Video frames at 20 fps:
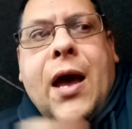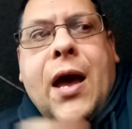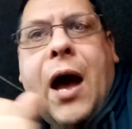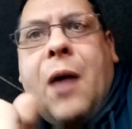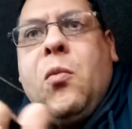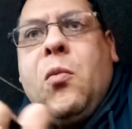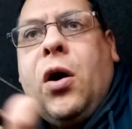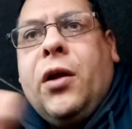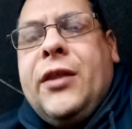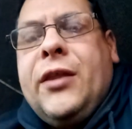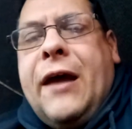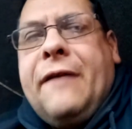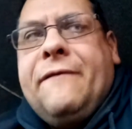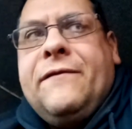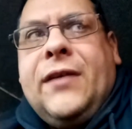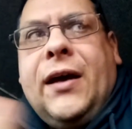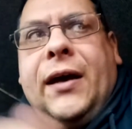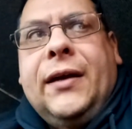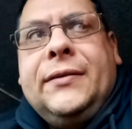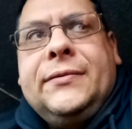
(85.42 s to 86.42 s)
and what they've
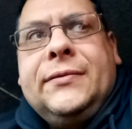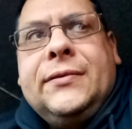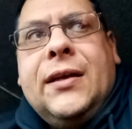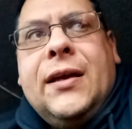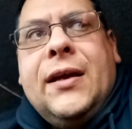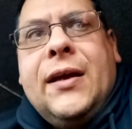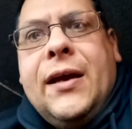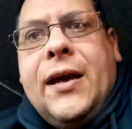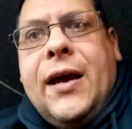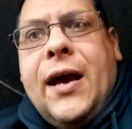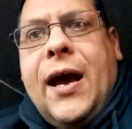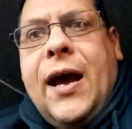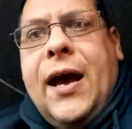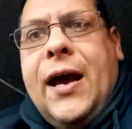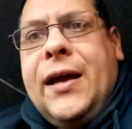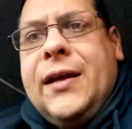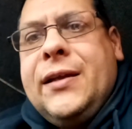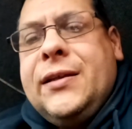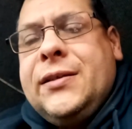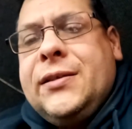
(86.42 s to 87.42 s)
done.
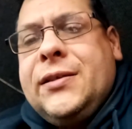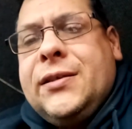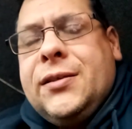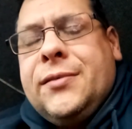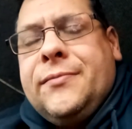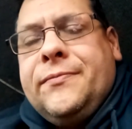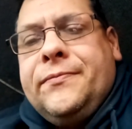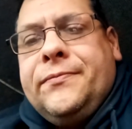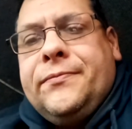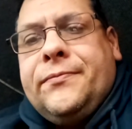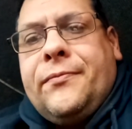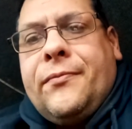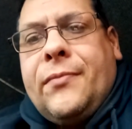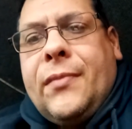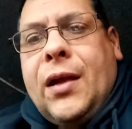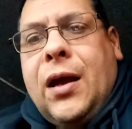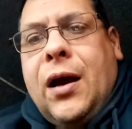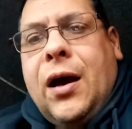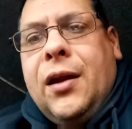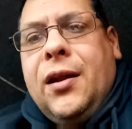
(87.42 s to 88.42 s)
And
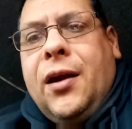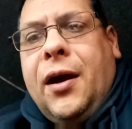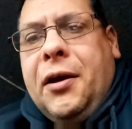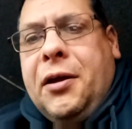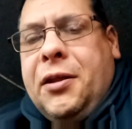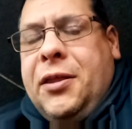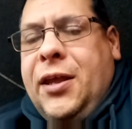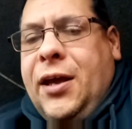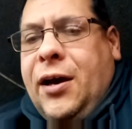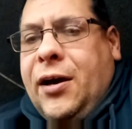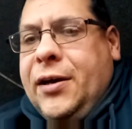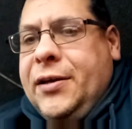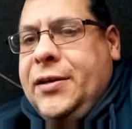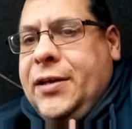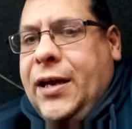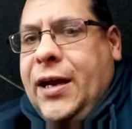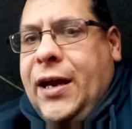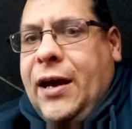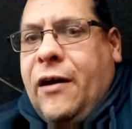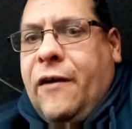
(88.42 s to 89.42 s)
I like the
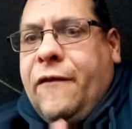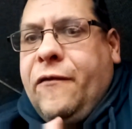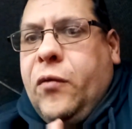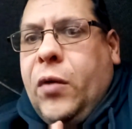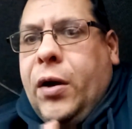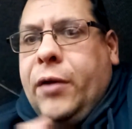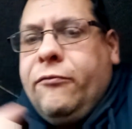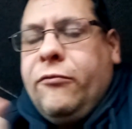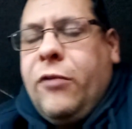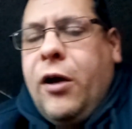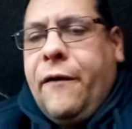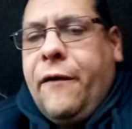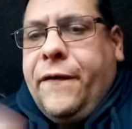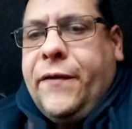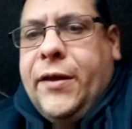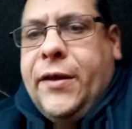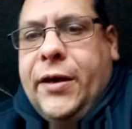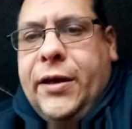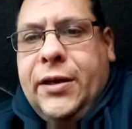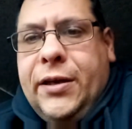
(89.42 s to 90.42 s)
idea of one, rather
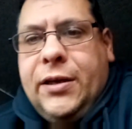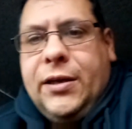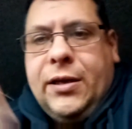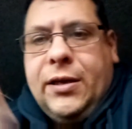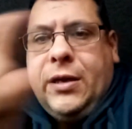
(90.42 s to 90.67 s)
than